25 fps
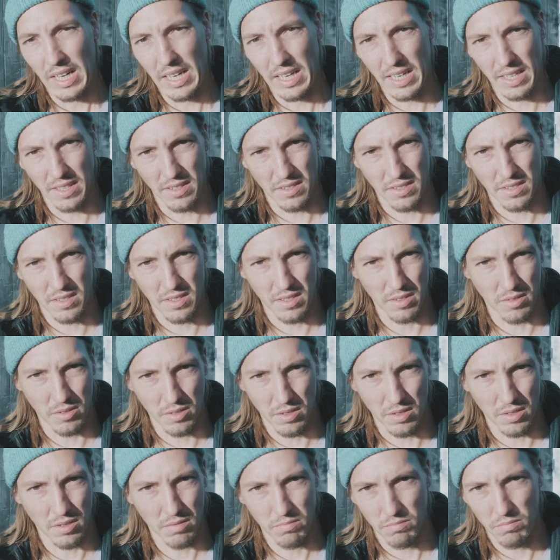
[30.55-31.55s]
list
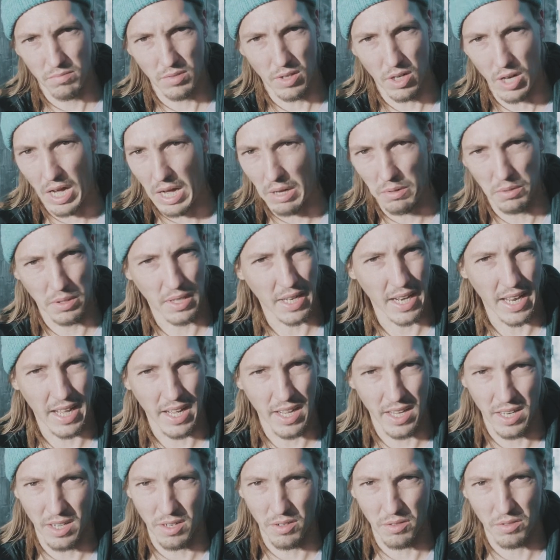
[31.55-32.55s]
or
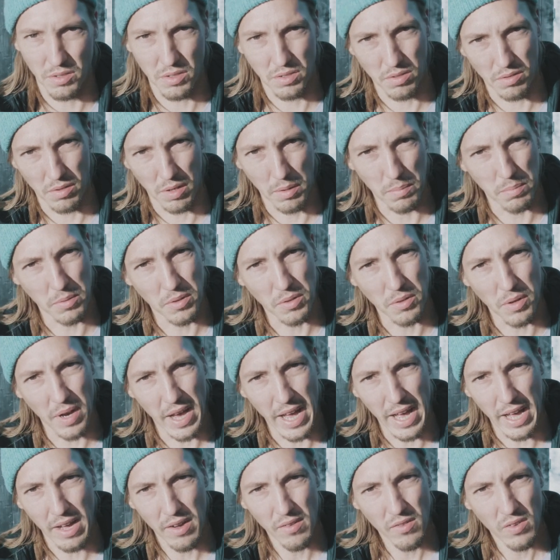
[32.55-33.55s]
outline or script you
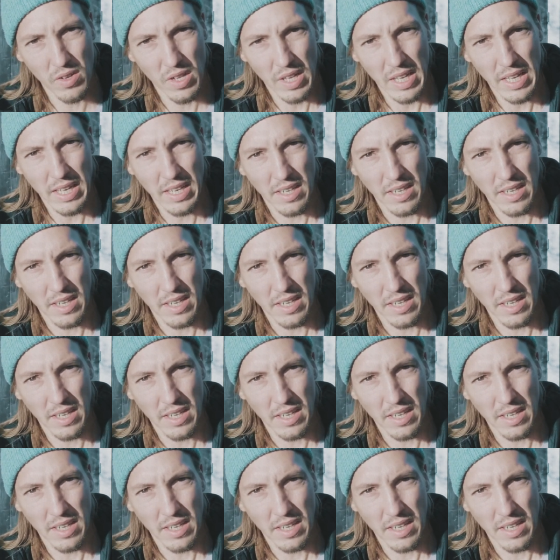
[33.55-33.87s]
have.